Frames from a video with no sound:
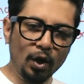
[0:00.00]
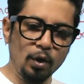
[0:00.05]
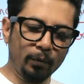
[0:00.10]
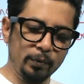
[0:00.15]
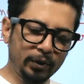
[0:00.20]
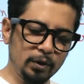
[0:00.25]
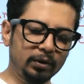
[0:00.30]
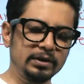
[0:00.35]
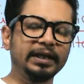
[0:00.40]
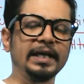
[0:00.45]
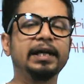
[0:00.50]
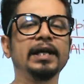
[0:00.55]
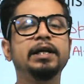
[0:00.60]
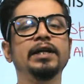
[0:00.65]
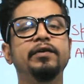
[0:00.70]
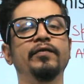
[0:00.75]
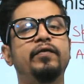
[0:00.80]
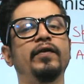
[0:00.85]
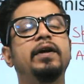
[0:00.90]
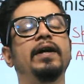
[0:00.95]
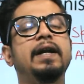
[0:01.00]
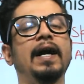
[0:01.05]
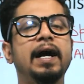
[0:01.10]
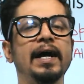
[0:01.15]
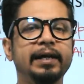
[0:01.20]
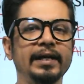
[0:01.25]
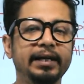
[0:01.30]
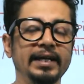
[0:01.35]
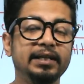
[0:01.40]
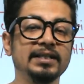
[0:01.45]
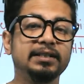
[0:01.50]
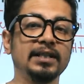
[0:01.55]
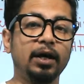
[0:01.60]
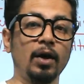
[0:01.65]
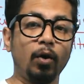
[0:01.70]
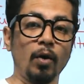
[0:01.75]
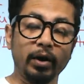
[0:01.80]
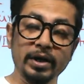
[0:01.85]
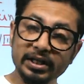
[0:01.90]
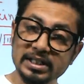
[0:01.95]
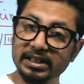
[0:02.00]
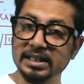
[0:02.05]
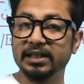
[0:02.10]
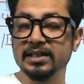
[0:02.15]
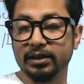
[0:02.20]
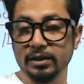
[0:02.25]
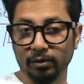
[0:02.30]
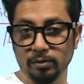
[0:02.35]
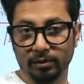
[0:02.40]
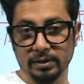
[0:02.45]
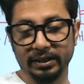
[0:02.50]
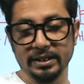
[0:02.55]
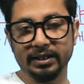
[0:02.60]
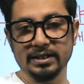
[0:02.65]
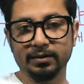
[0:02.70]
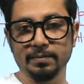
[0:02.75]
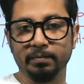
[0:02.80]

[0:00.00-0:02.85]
We know there are different RNAs, the origin is nucleus,